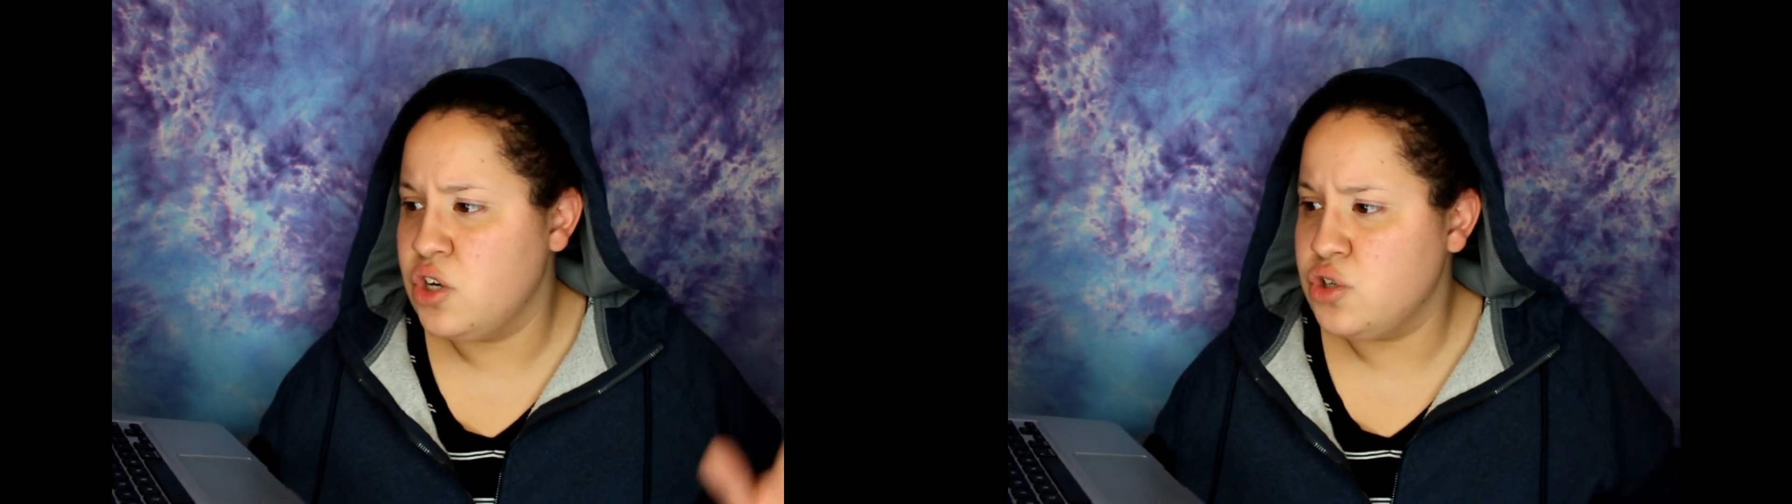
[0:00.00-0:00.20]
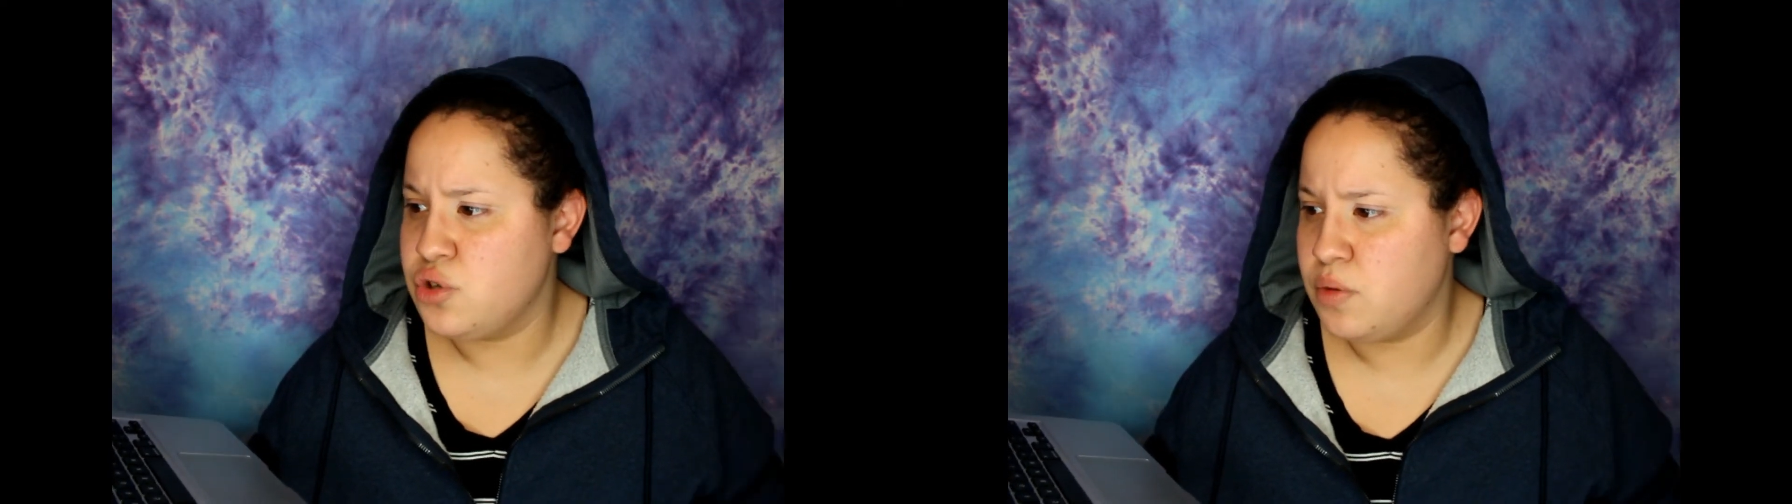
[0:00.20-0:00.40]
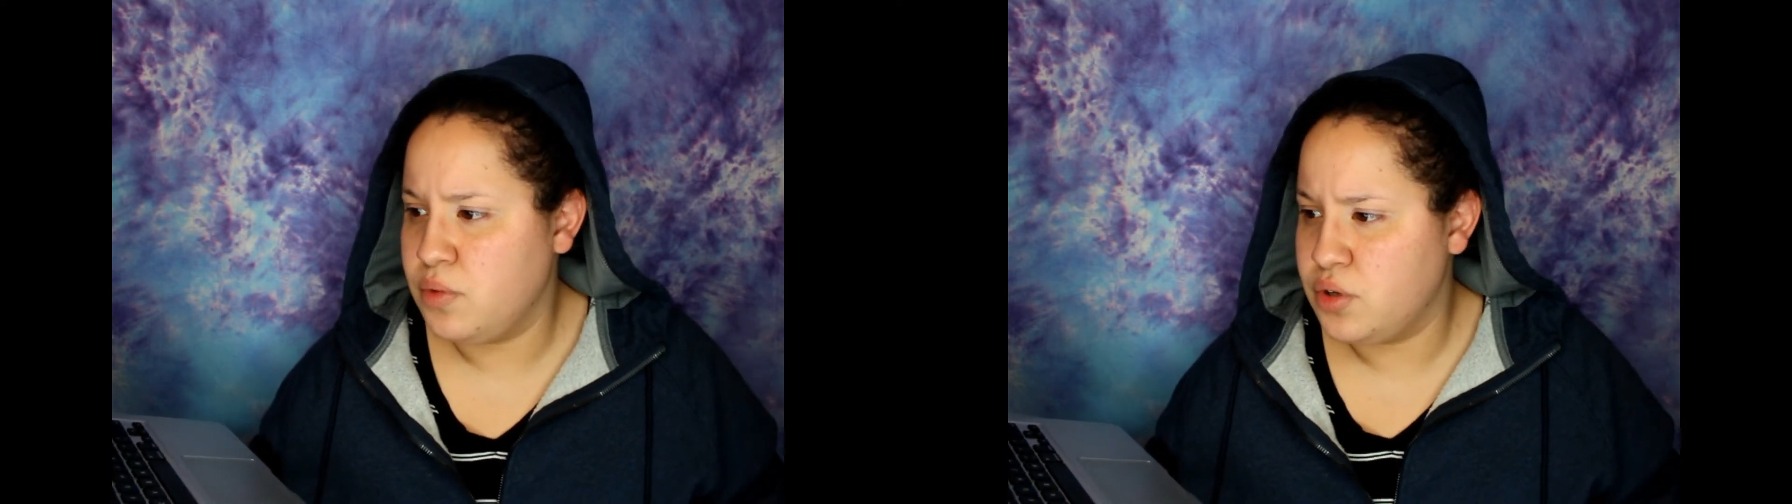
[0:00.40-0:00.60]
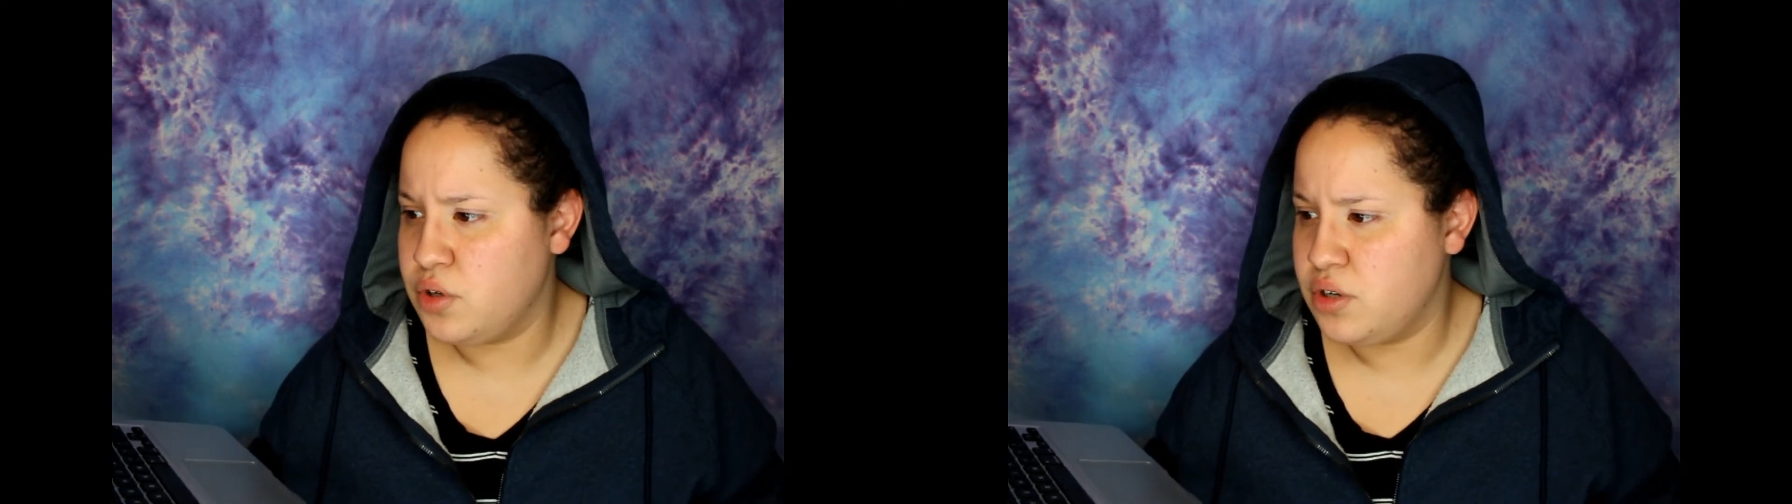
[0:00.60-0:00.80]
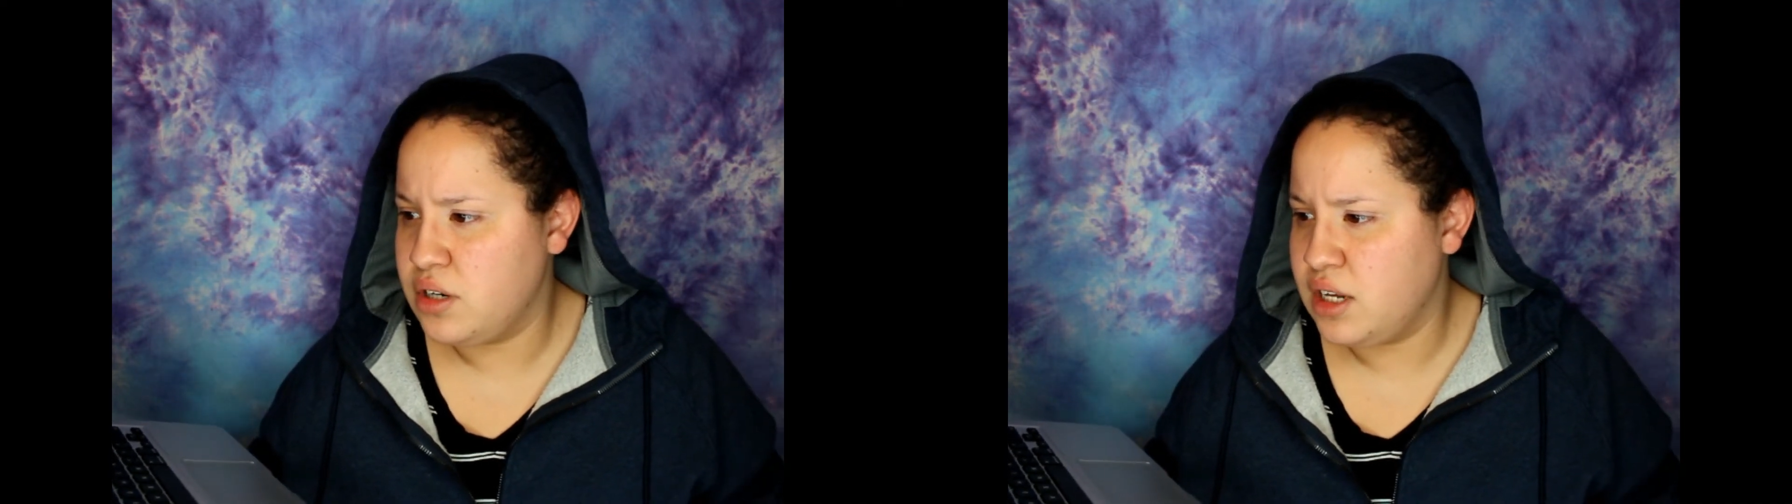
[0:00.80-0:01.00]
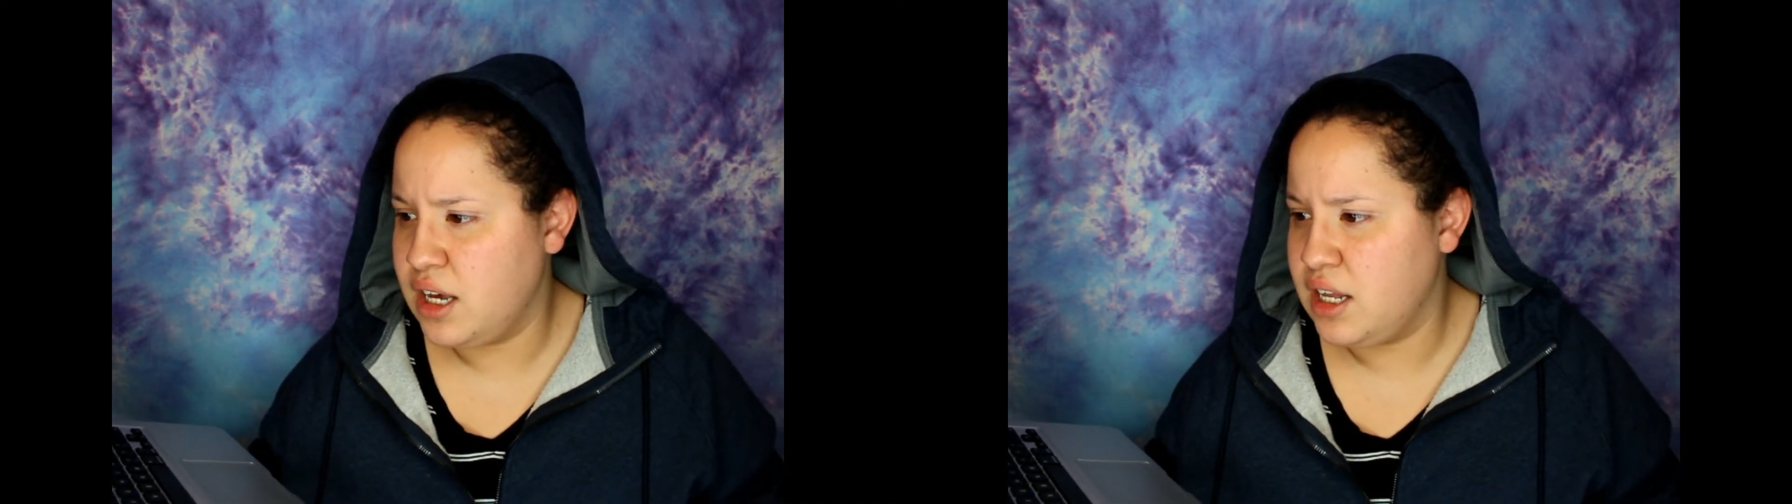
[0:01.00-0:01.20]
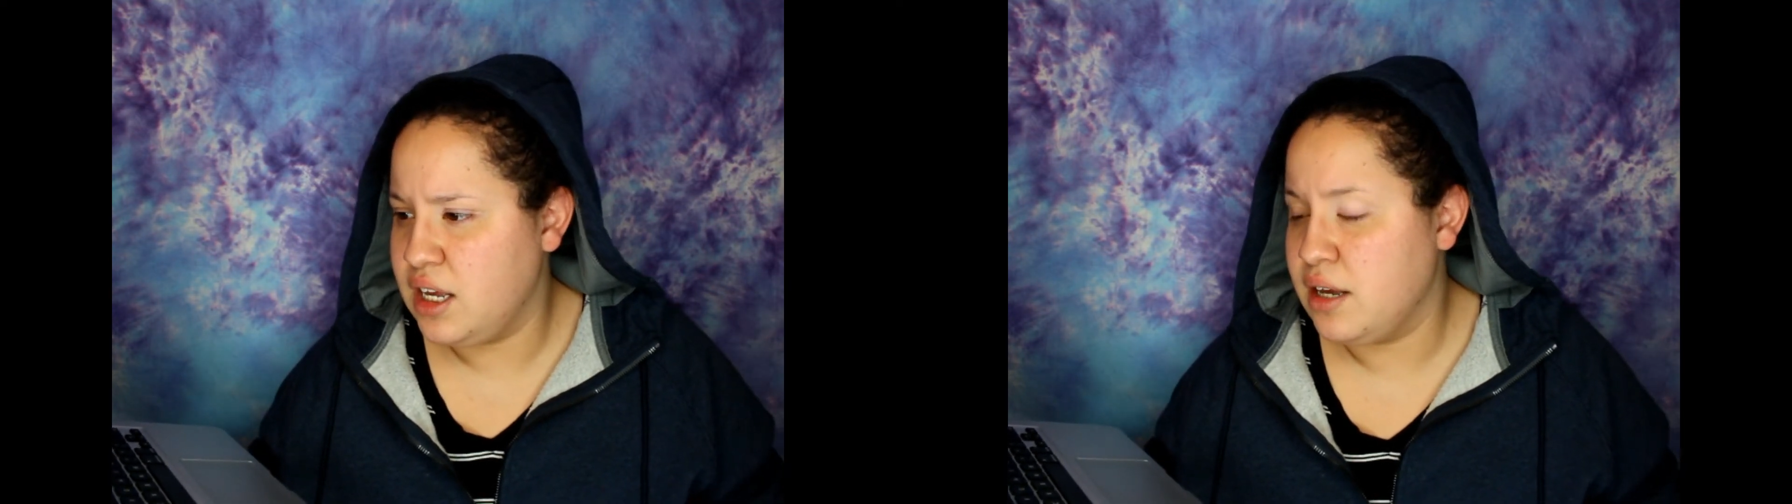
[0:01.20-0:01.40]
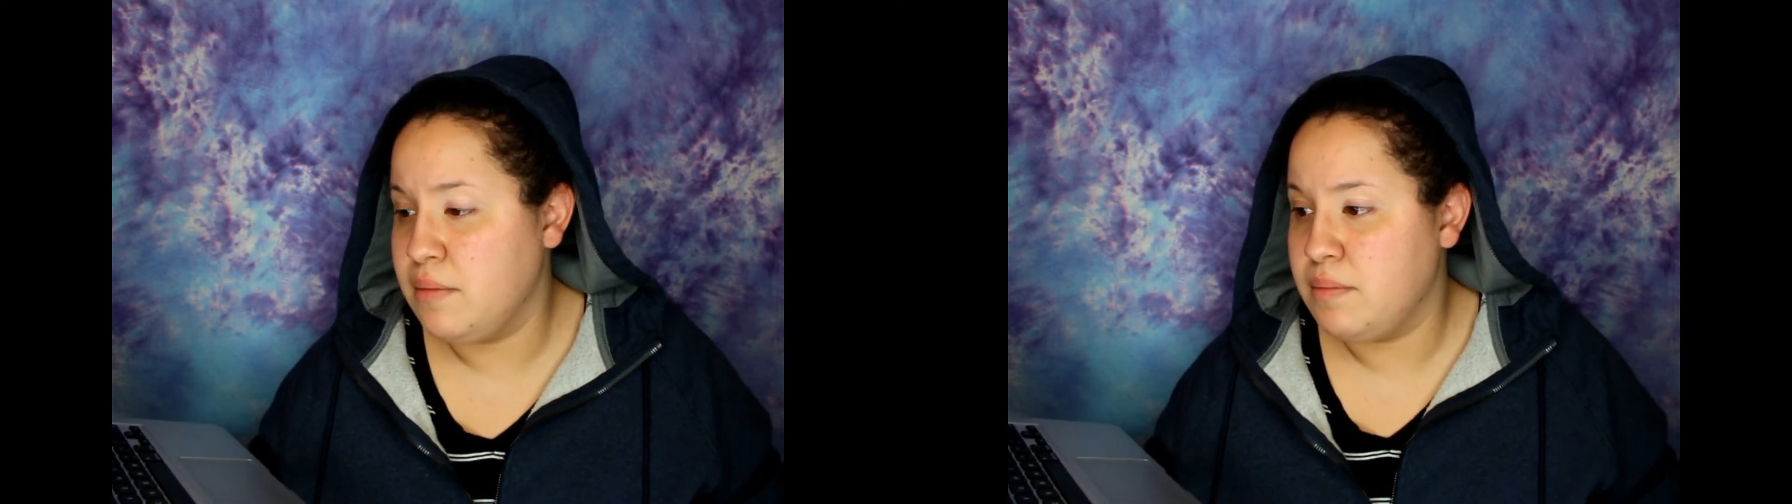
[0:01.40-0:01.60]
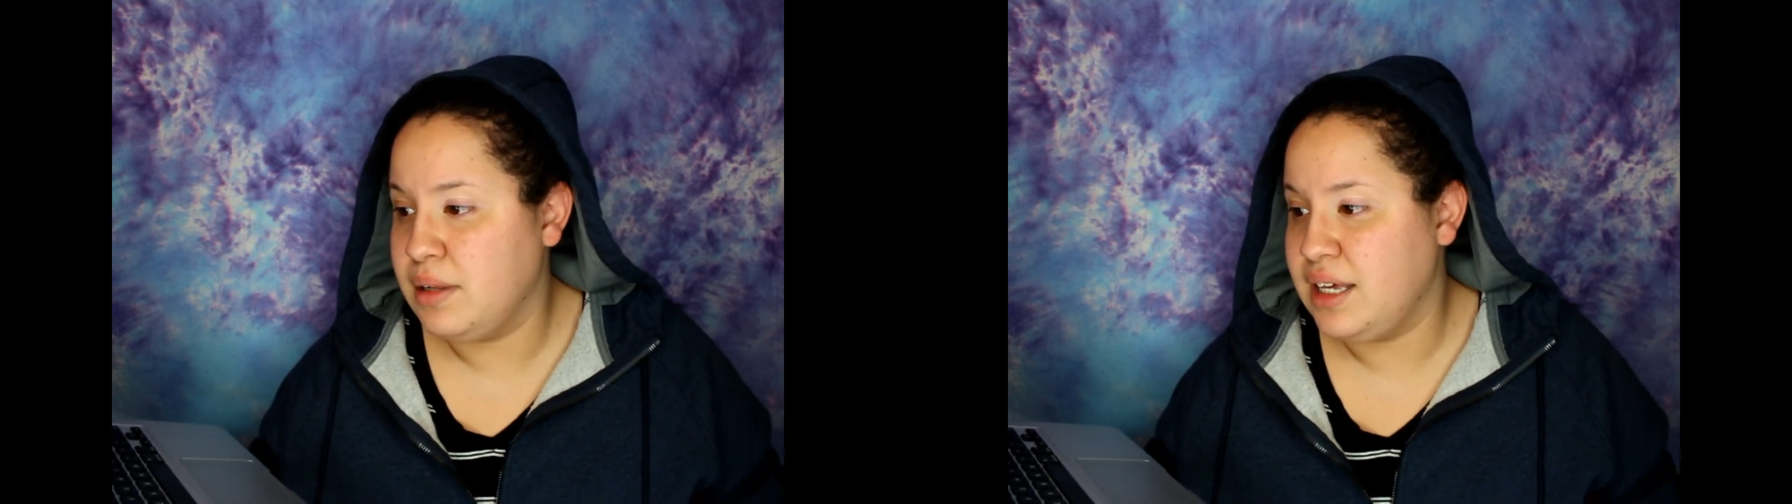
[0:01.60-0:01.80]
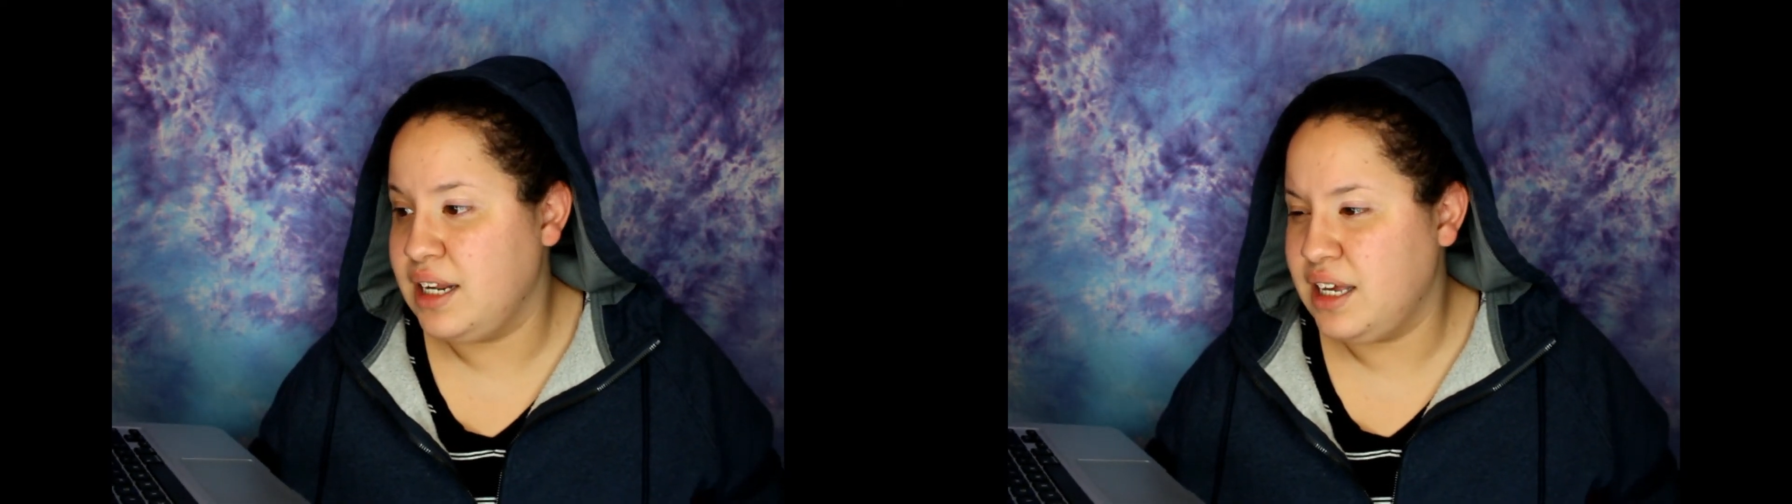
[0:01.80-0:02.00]
trouble urinating,
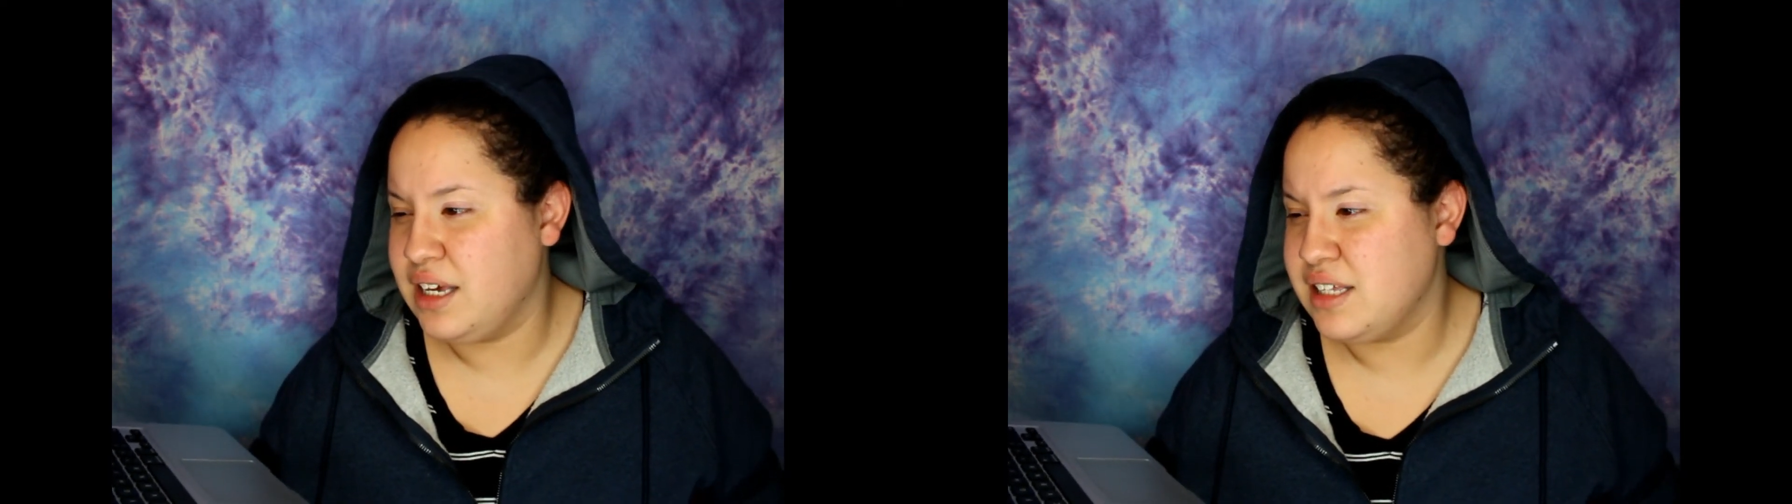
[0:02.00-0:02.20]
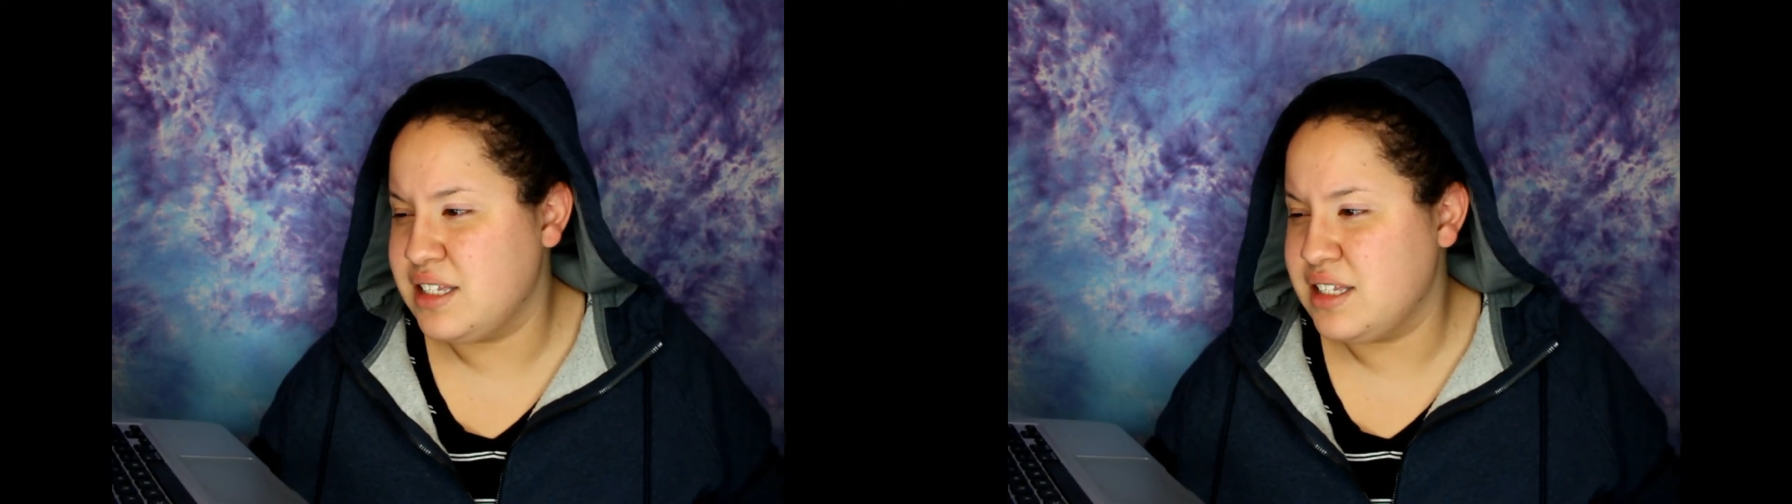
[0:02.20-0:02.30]
bleeding,